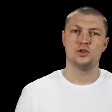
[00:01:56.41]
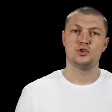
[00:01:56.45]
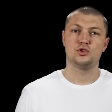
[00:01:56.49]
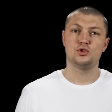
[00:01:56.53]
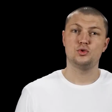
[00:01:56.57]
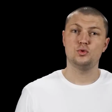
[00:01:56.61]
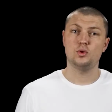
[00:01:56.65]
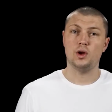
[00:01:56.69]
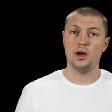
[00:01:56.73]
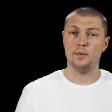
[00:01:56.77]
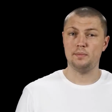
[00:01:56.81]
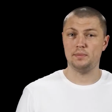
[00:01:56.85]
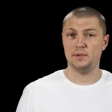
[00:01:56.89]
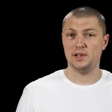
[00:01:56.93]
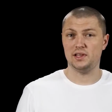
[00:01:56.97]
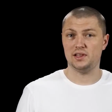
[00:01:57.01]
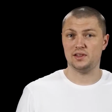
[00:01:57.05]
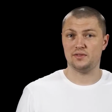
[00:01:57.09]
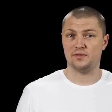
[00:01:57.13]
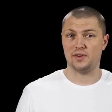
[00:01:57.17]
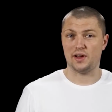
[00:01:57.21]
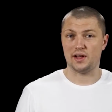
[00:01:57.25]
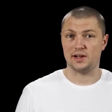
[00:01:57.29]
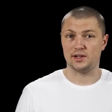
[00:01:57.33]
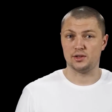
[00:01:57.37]
To update
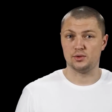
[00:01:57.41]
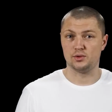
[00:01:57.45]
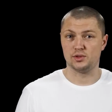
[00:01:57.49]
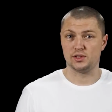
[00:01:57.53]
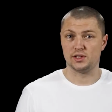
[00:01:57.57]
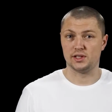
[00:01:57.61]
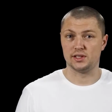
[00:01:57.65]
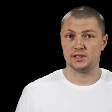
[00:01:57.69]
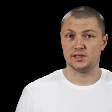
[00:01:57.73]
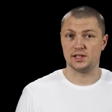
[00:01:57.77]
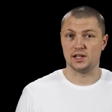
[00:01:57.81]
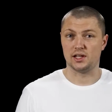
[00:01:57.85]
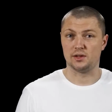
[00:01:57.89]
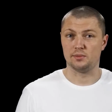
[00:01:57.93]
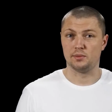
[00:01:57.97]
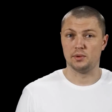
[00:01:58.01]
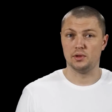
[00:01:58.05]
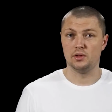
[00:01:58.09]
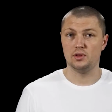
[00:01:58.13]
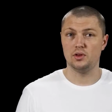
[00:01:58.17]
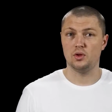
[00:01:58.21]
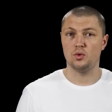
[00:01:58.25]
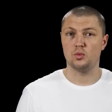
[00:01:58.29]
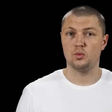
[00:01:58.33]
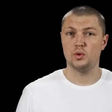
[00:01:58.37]
the values in a
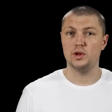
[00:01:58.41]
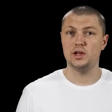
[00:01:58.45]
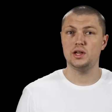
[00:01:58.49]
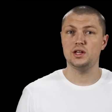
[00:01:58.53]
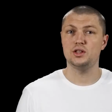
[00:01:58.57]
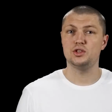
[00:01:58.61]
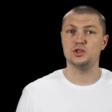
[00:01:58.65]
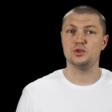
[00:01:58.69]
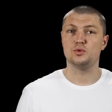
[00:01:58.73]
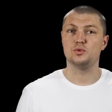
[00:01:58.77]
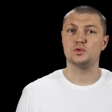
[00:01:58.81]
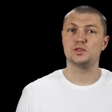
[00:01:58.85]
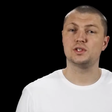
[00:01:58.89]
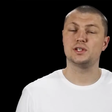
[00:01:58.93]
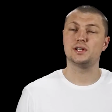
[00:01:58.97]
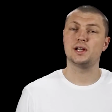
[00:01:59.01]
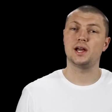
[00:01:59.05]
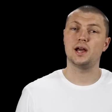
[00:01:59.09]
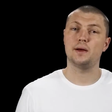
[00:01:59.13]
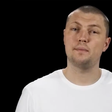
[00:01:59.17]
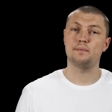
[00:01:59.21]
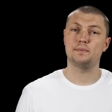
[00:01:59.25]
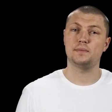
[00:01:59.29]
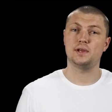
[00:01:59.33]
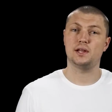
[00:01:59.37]
table, we can use an
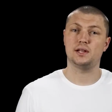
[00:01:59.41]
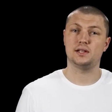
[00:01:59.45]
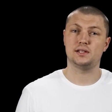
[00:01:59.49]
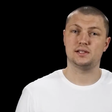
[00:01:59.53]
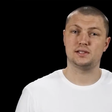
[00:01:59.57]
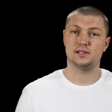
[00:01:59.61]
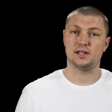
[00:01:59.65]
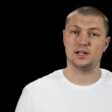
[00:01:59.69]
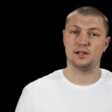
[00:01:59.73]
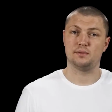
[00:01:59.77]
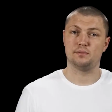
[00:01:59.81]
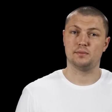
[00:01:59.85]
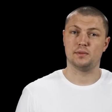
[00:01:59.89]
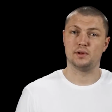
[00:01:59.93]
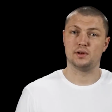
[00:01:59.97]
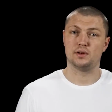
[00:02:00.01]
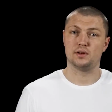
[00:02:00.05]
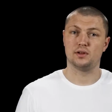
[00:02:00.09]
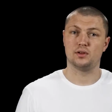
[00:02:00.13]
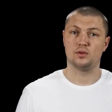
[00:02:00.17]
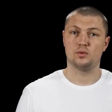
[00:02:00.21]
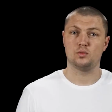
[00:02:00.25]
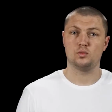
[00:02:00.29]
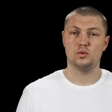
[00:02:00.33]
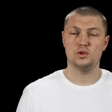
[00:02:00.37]
update
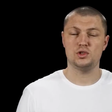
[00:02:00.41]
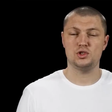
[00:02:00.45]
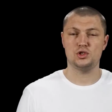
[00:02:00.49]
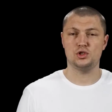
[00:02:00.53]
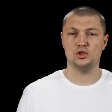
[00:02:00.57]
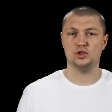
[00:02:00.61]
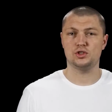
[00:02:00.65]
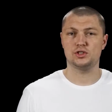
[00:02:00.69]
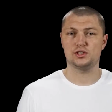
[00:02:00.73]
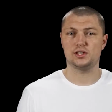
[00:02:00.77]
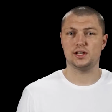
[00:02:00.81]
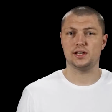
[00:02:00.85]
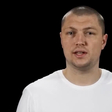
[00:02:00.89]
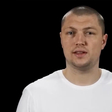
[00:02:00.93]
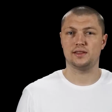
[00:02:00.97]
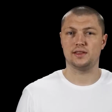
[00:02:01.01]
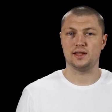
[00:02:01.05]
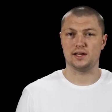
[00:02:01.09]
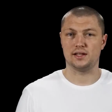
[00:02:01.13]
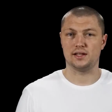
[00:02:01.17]
statement, which looks like